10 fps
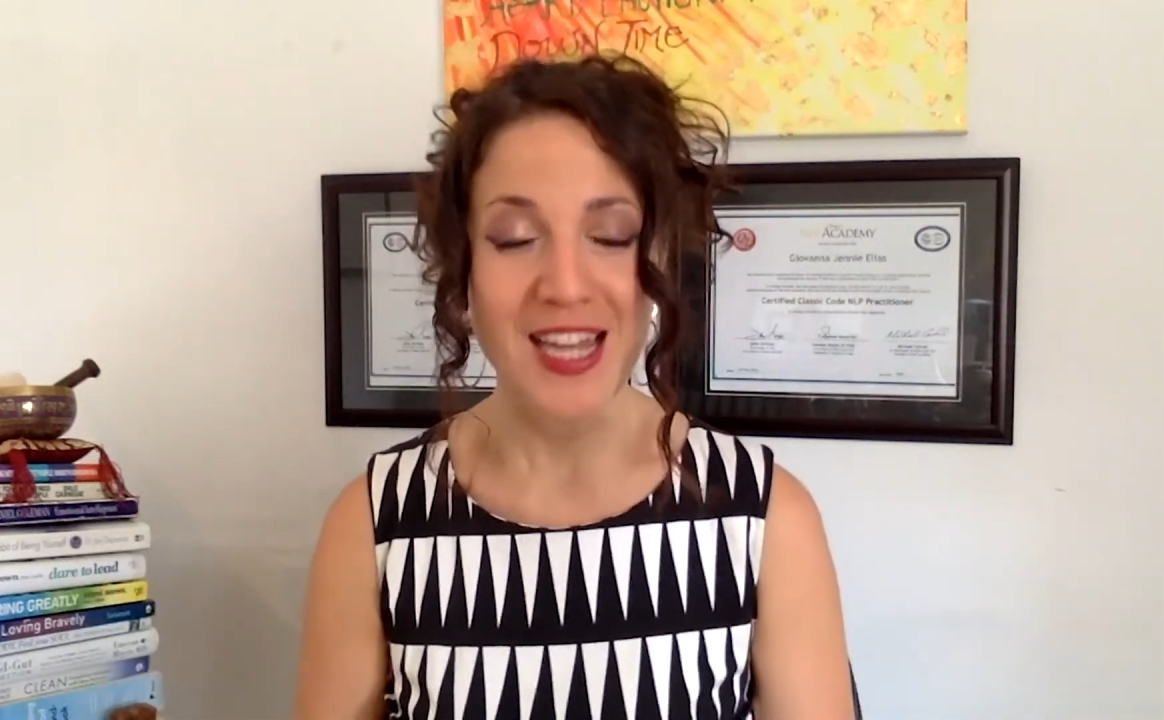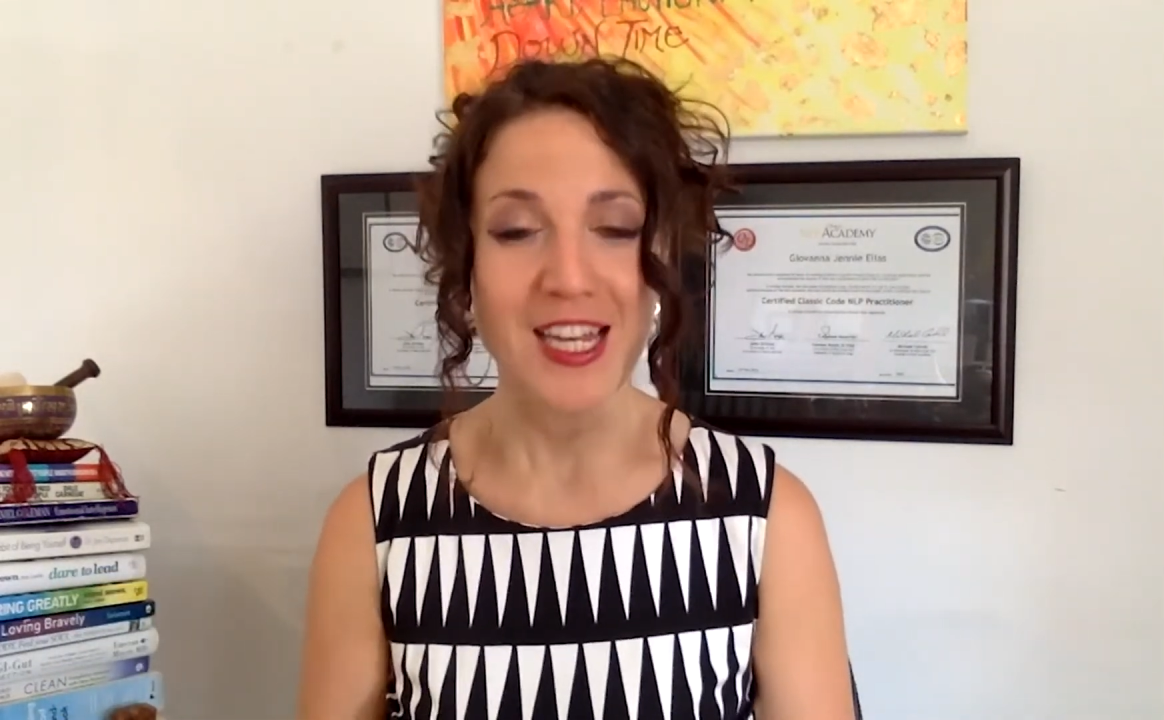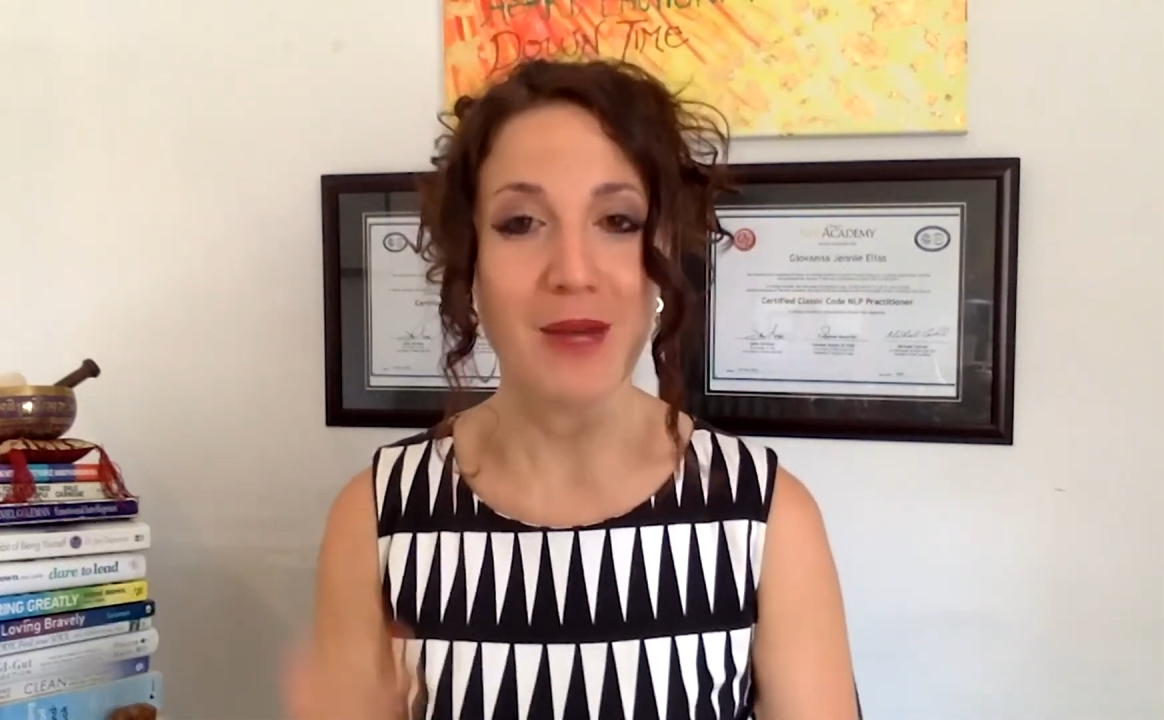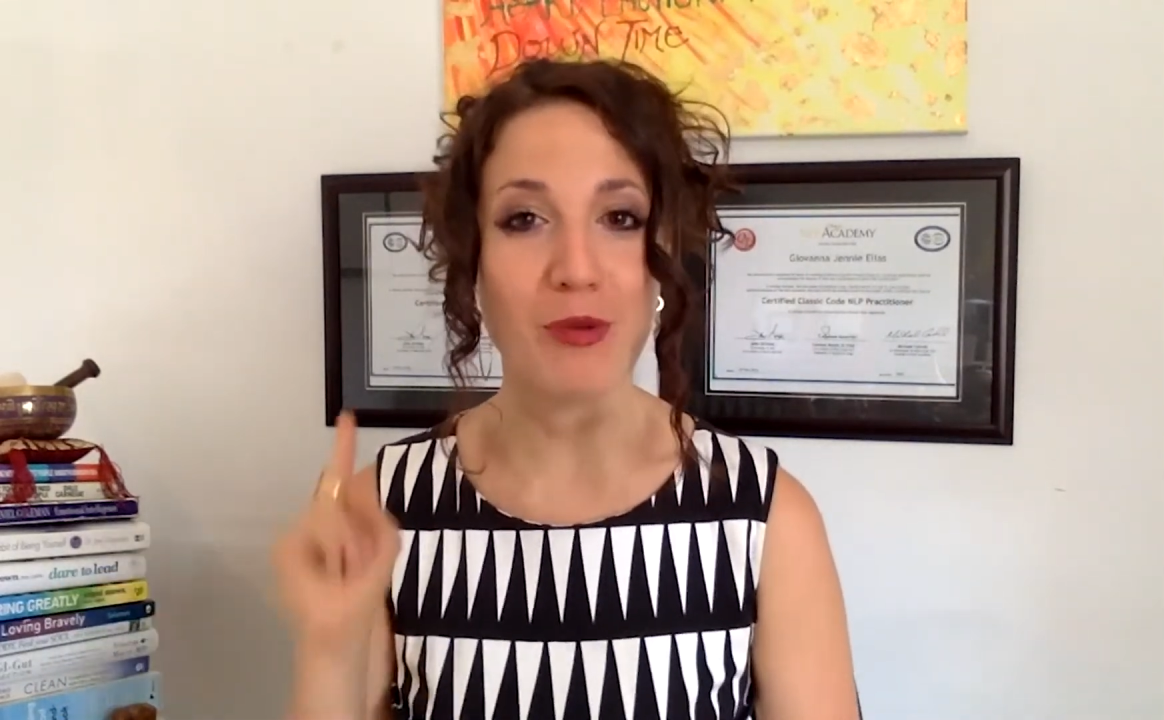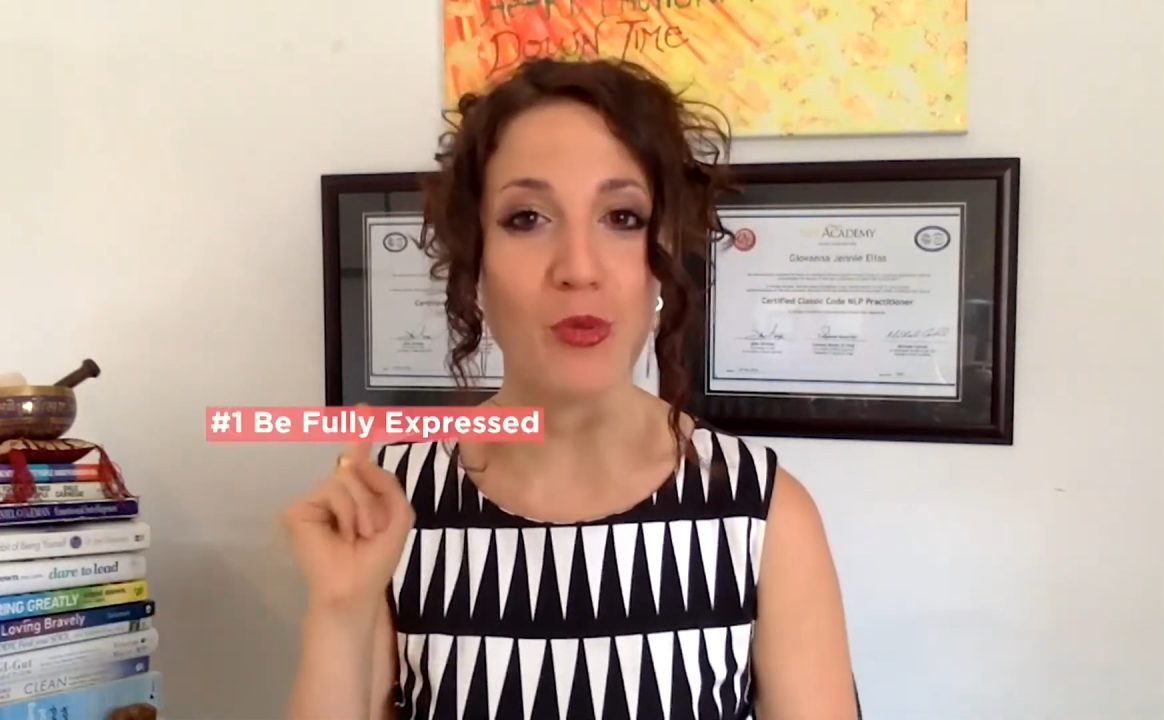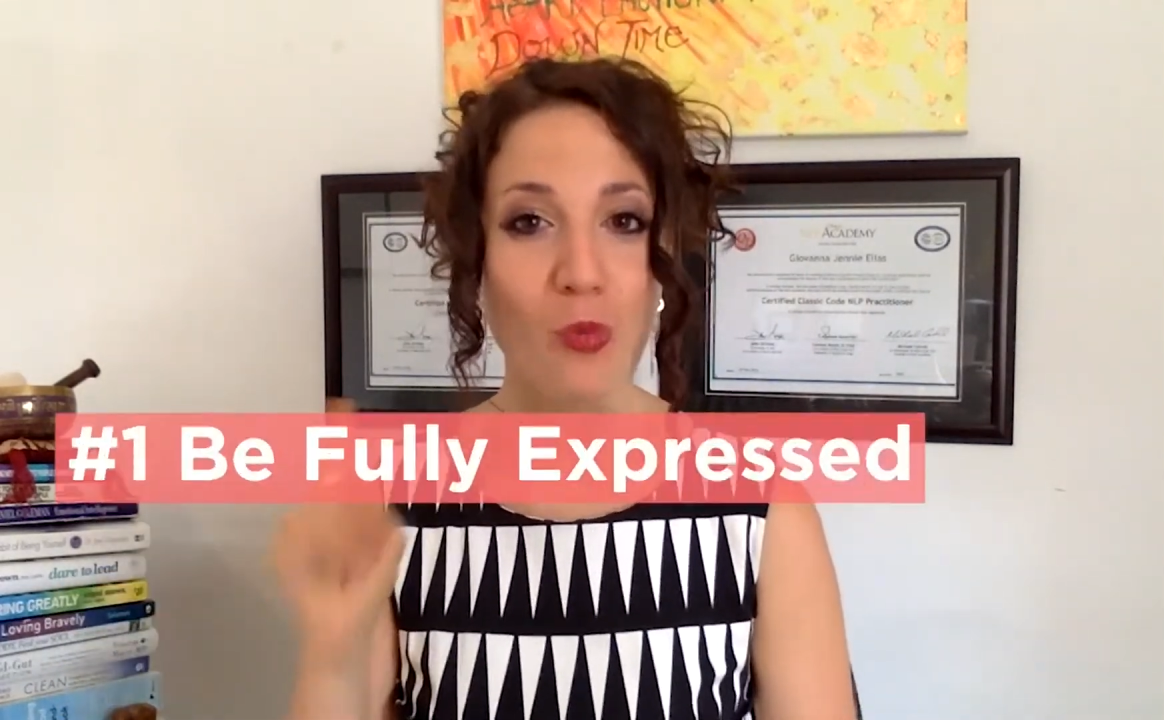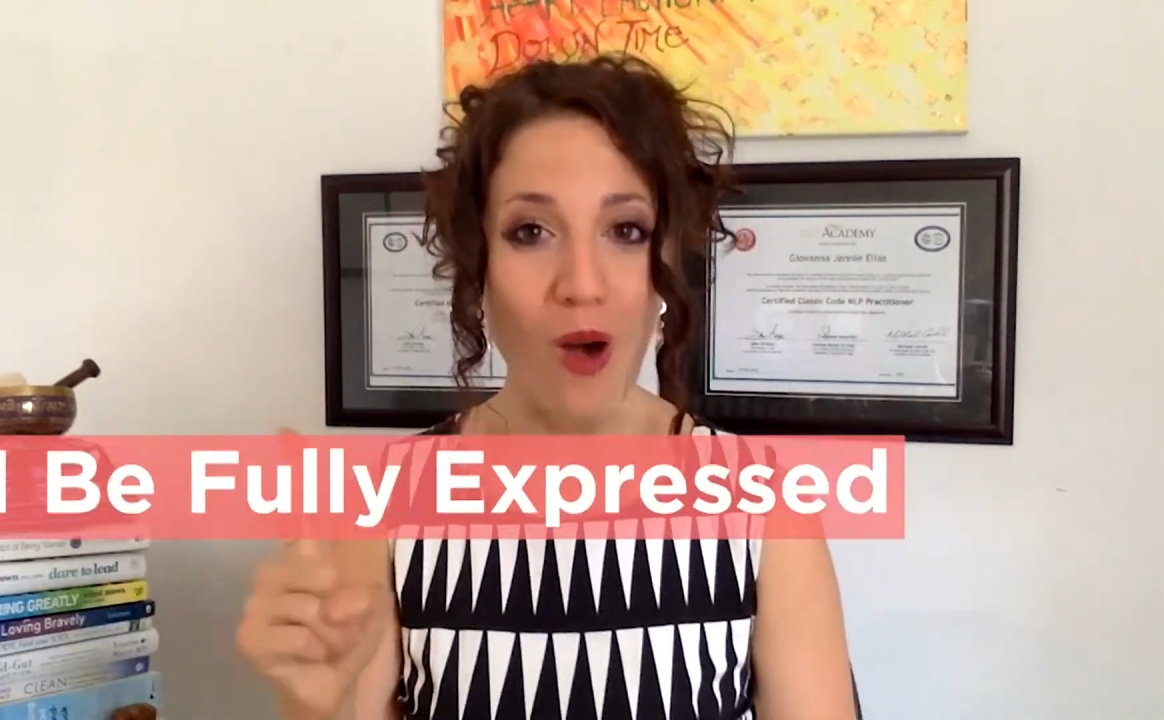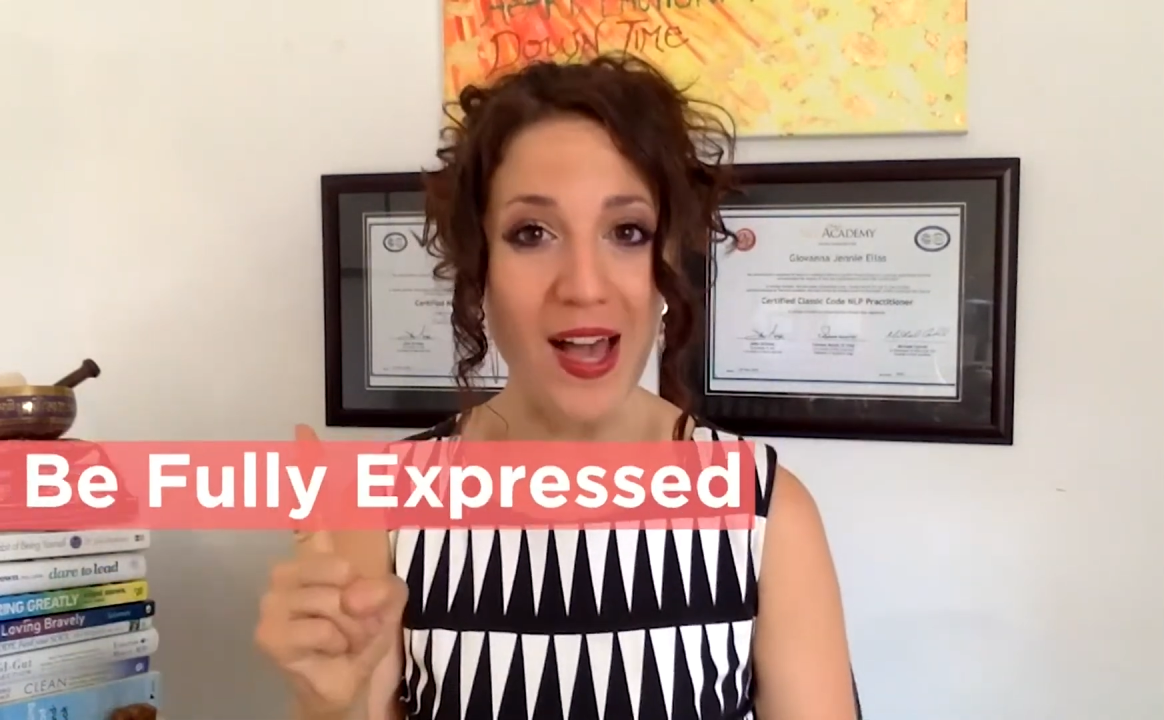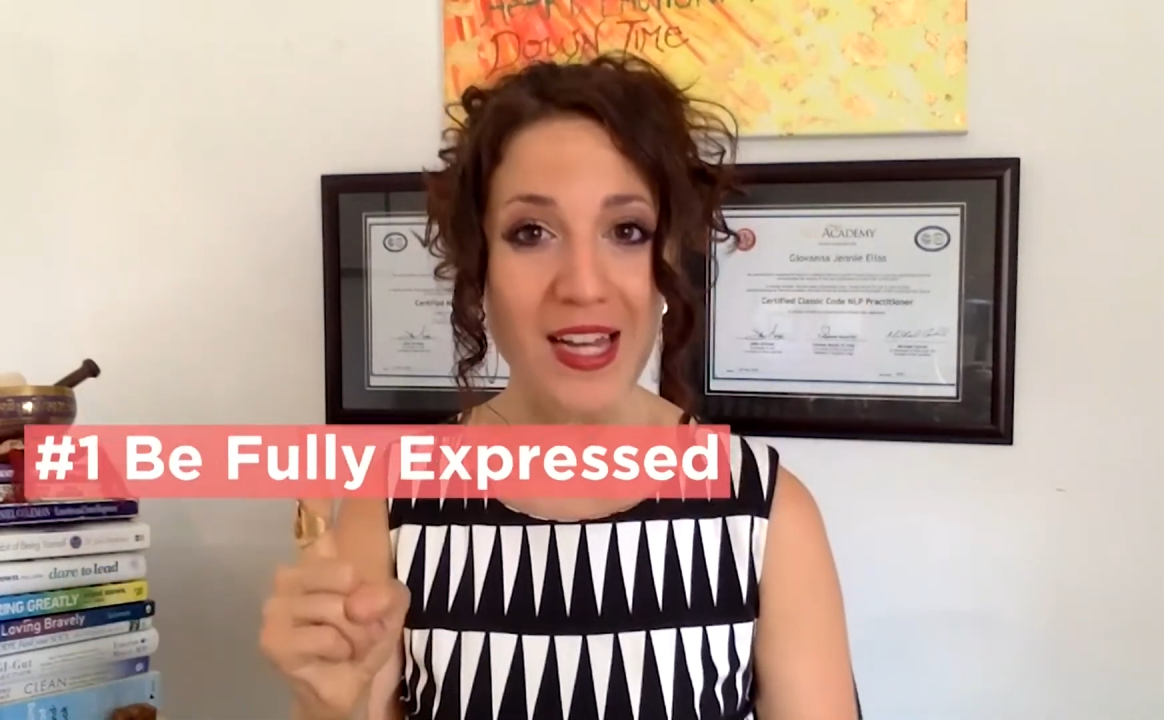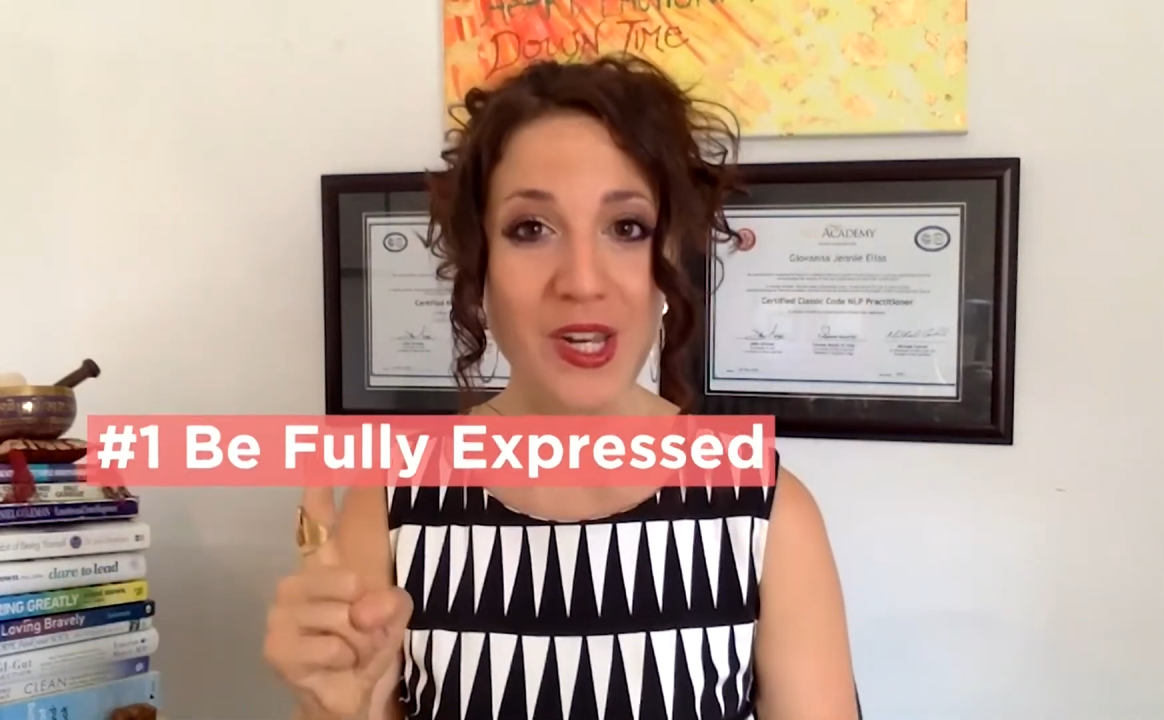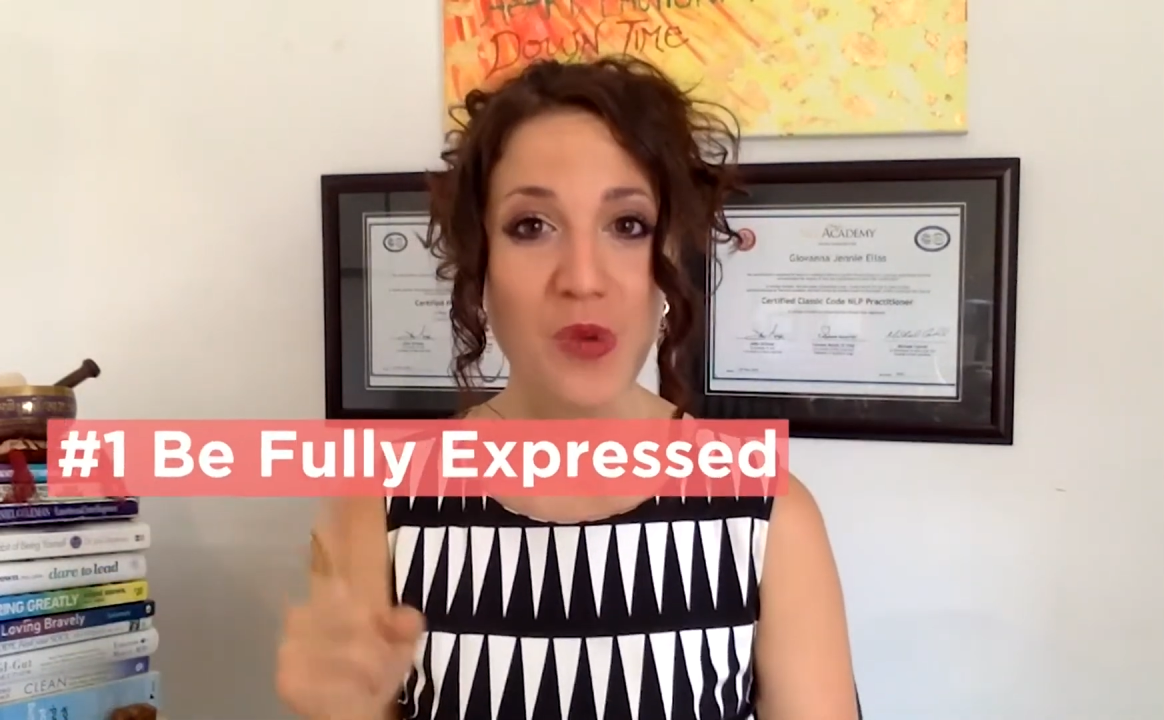Number 1,